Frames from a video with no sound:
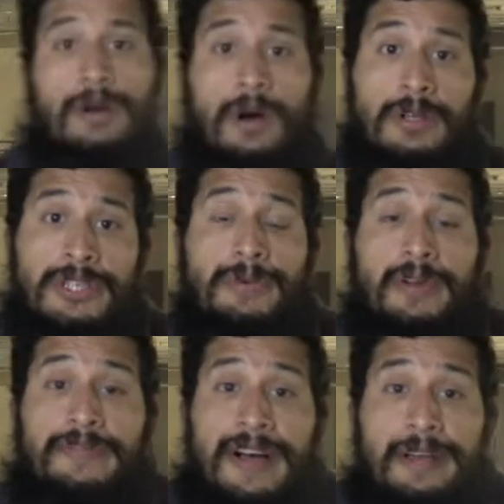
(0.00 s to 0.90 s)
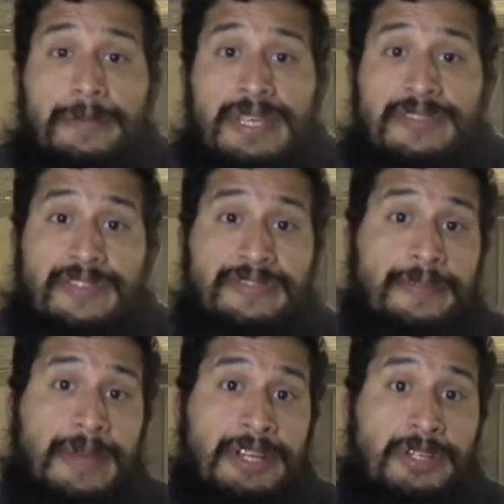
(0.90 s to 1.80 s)
On to our final piece of
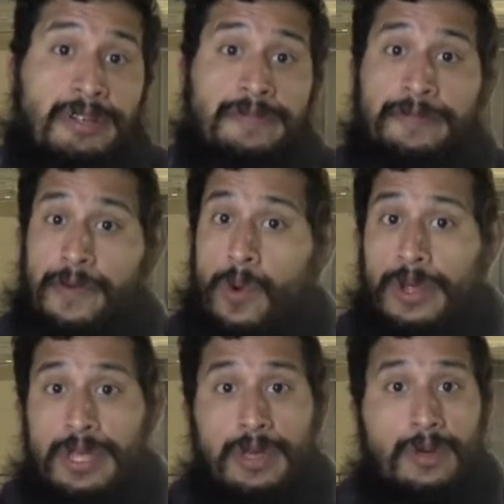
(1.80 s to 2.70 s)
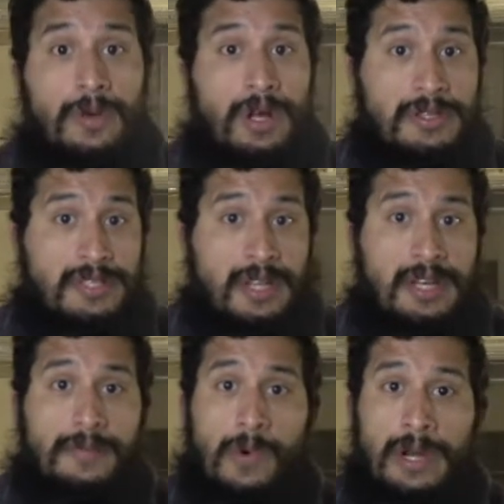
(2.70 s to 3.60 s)
information for you on
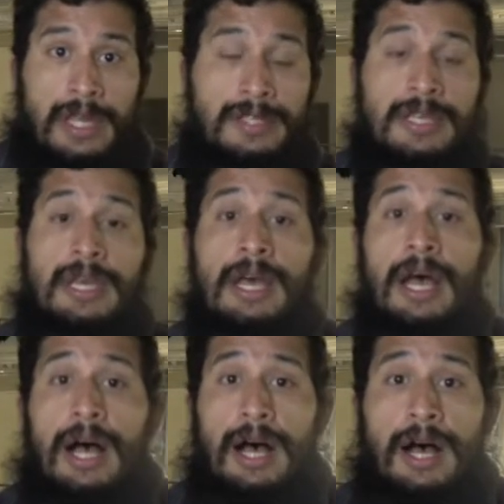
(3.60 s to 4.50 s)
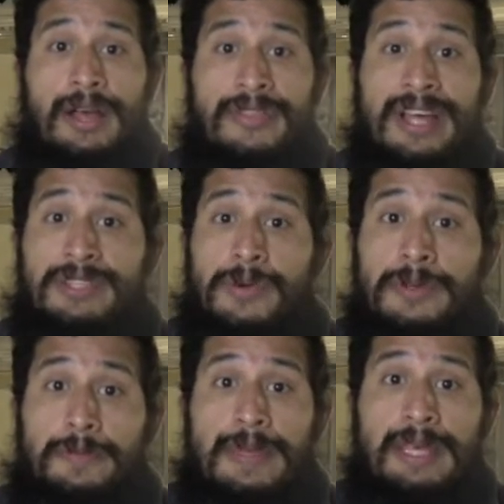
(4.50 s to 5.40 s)
Sunday mornings, and that's
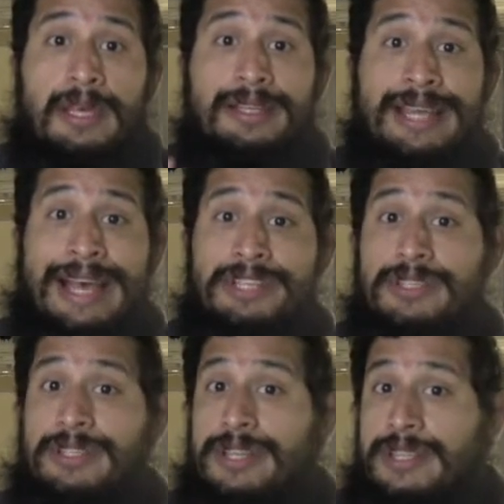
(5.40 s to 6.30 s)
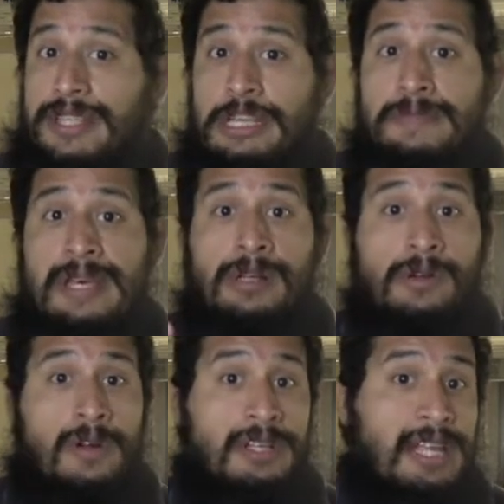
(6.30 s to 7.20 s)
going to be attached to this email
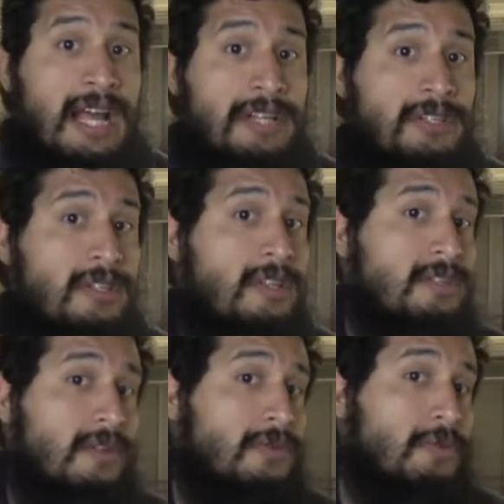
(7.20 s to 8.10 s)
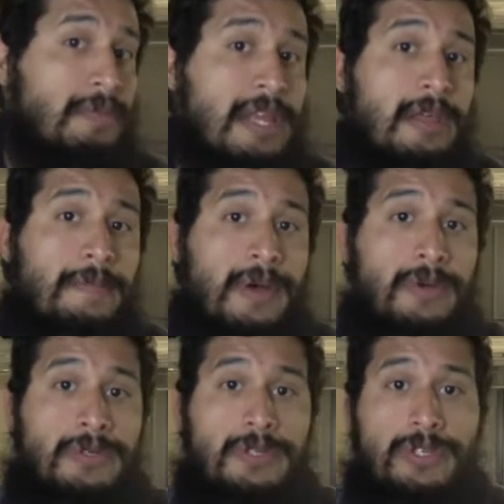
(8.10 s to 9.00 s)
or attached to this social media post.